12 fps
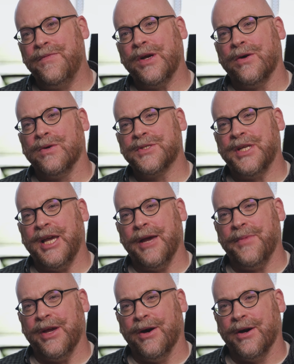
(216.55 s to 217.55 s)
of the goals to
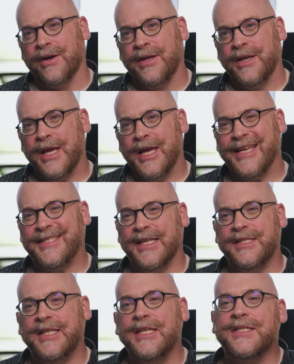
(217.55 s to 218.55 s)
EMDR is to
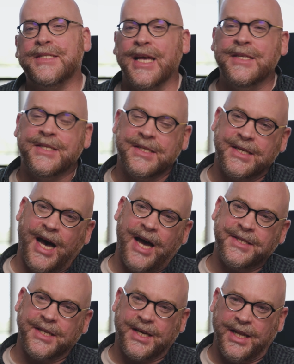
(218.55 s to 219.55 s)

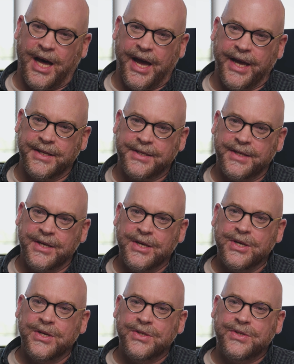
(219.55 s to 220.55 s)
desensitize the client
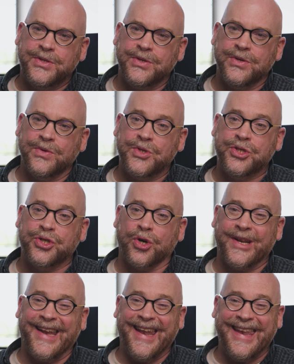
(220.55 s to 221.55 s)
to
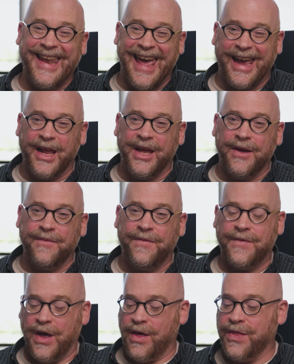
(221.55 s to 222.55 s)
certain negative
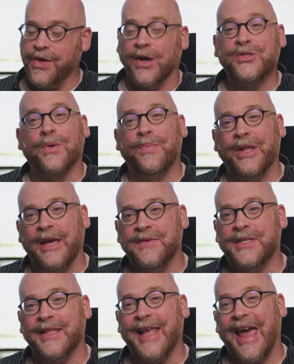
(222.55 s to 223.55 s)
thoughts or
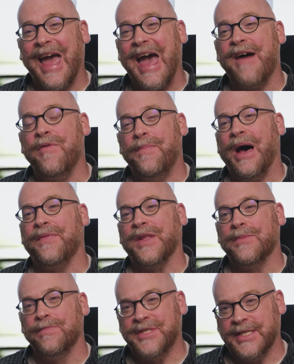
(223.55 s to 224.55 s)
beliefs that they have about
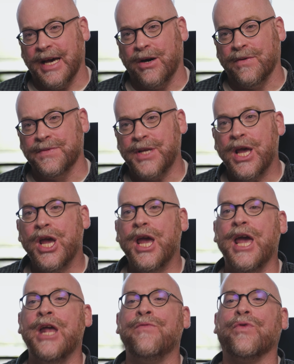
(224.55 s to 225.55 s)
themselves
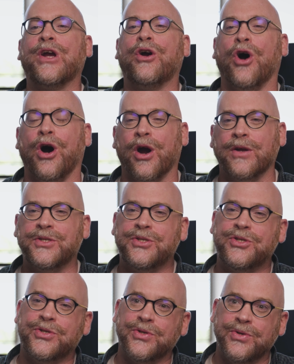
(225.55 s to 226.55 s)
in regards
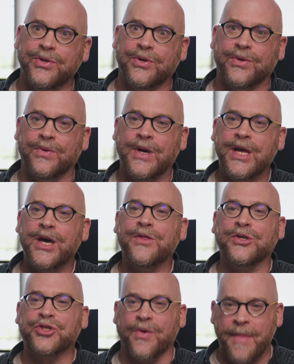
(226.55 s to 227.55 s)
to
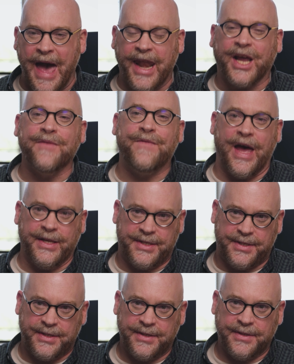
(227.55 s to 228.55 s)
the traumatic events.